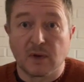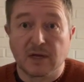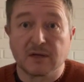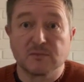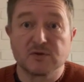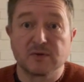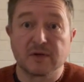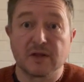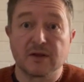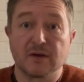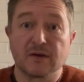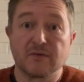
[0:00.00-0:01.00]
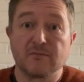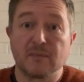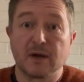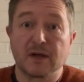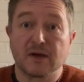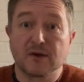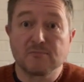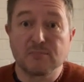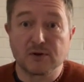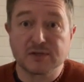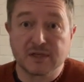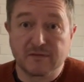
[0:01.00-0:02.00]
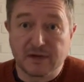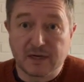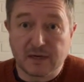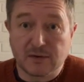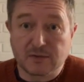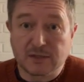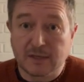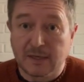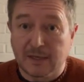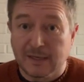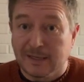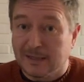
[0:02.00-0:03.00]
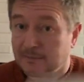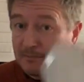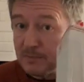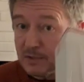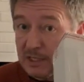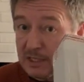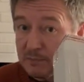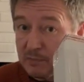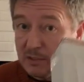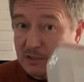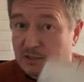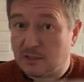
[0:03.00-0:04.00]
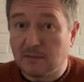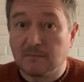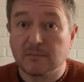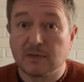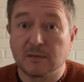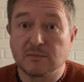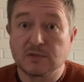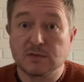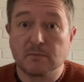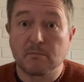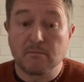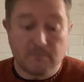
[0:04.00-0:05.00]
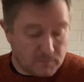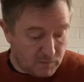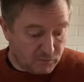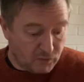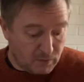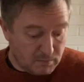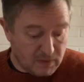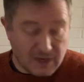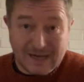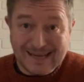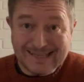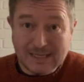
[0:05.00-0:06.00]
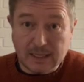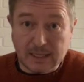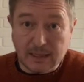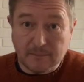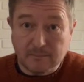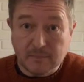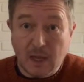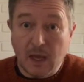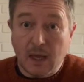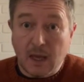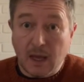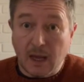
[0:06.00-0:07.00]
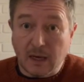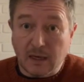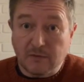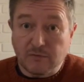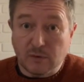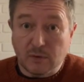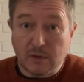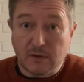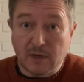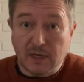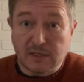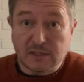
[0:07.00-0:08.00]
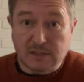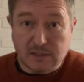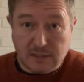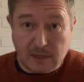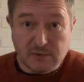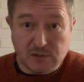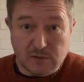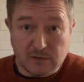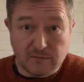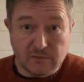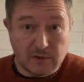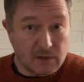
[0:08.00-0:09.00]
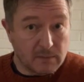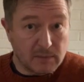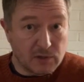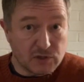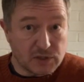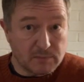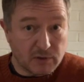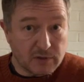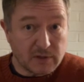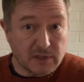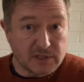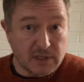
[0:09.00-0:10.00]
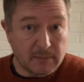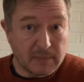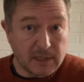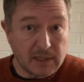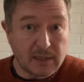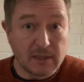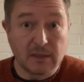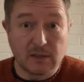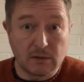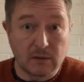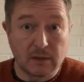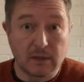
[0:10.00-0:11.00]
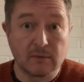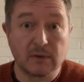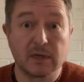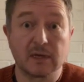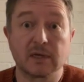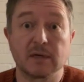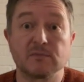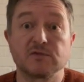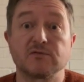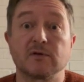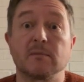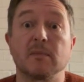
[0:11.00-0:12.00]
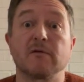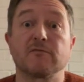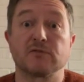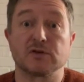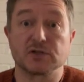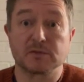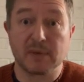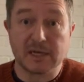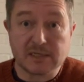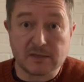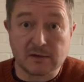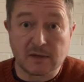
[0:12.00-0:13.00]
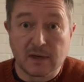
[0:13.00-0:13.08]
welcome to another of my unboxing videos. Today's parcel comes from Italy, and if you heard the latest episode of the Garmology podcast I make, you'll know it comes from First Pat-rn.